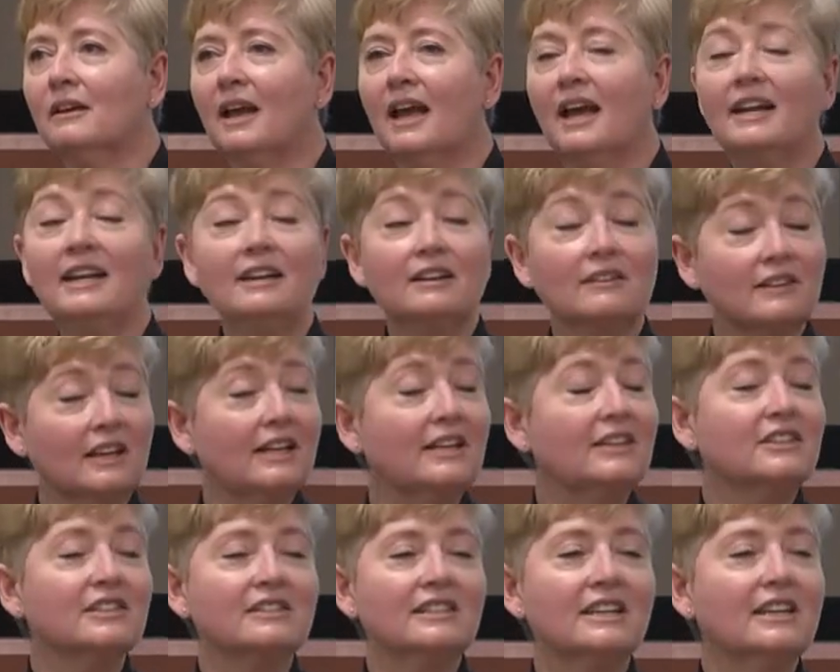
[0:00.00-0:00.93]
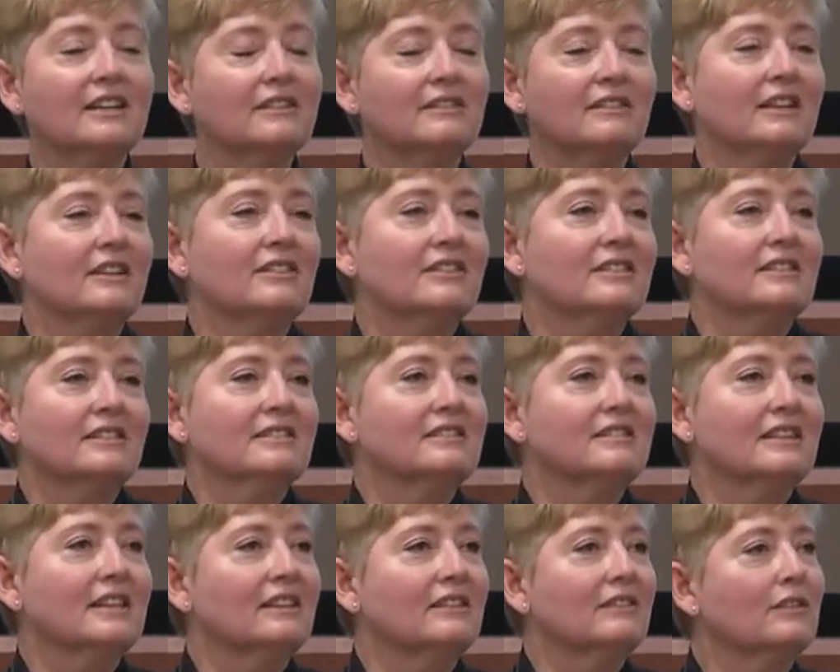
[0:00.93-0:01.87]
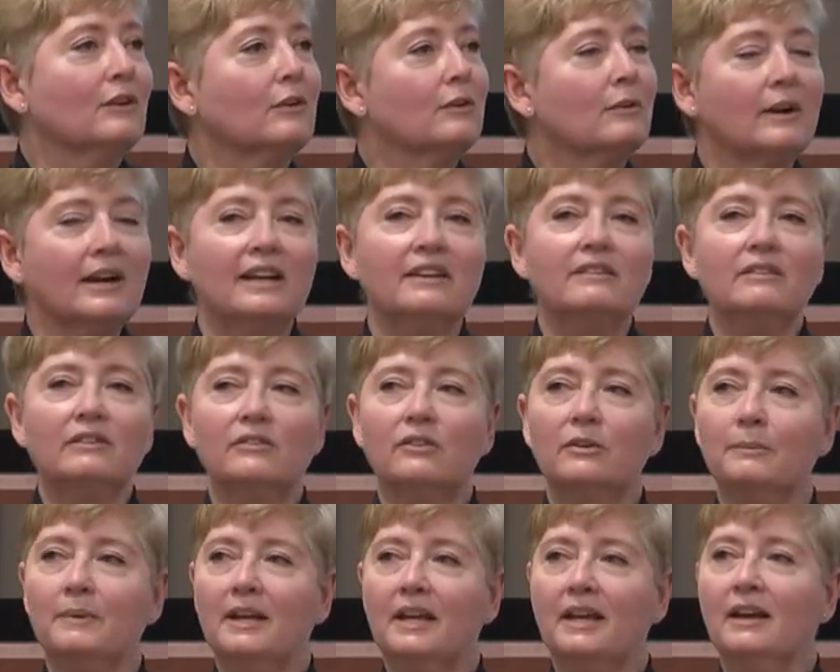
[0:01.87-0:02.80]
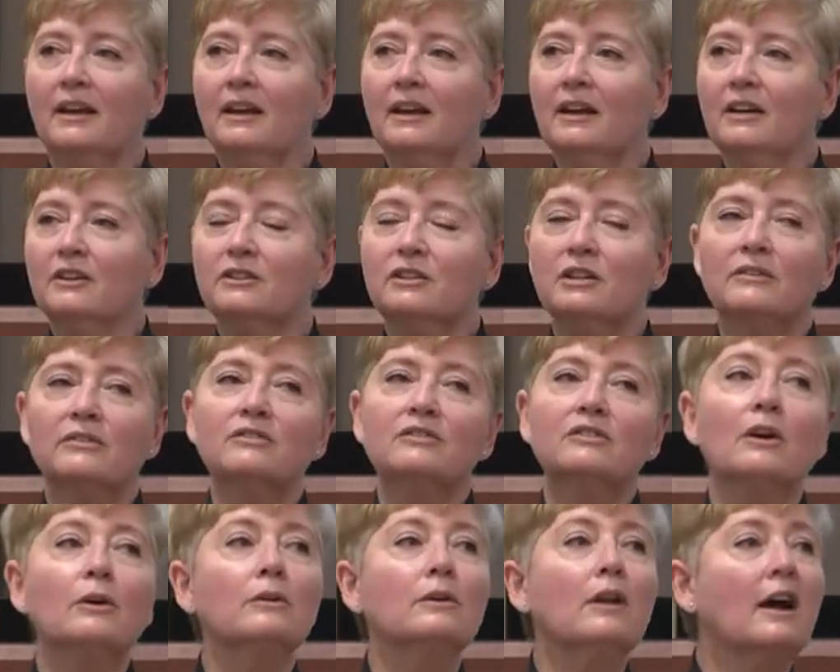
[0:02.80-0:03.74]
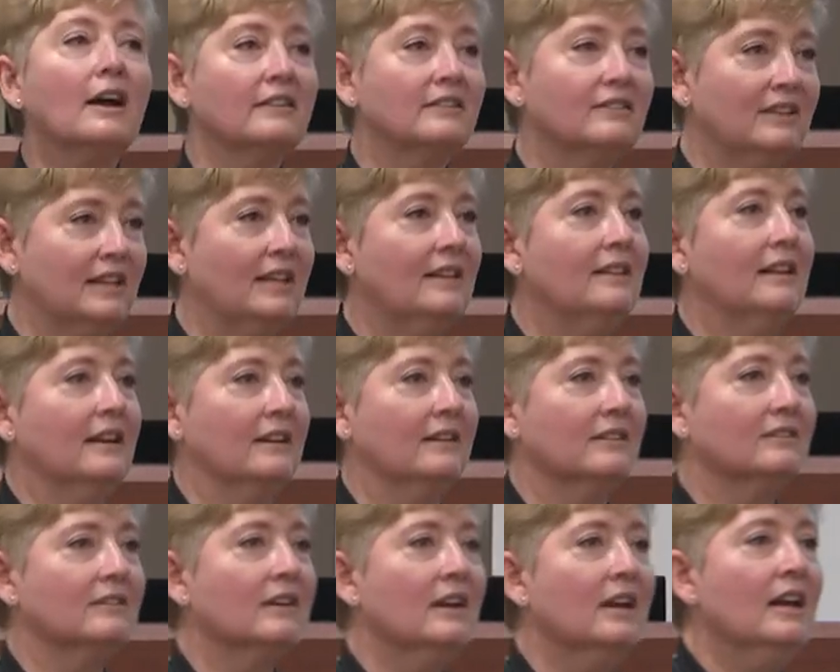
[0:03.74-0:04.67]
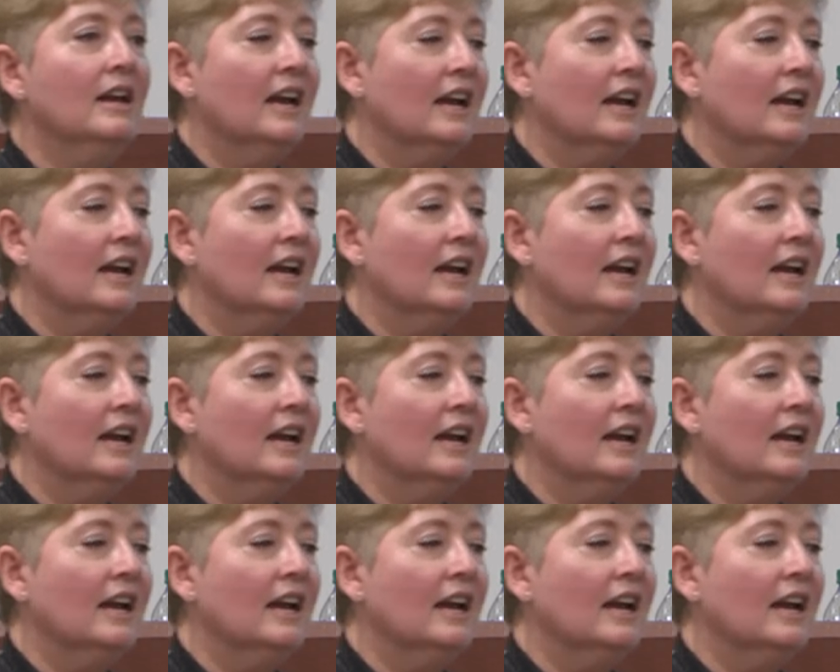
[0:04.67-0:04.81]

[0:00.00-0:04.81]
And he goes, and it just, he goes, it just is it's so crazy for me to have so not seen this.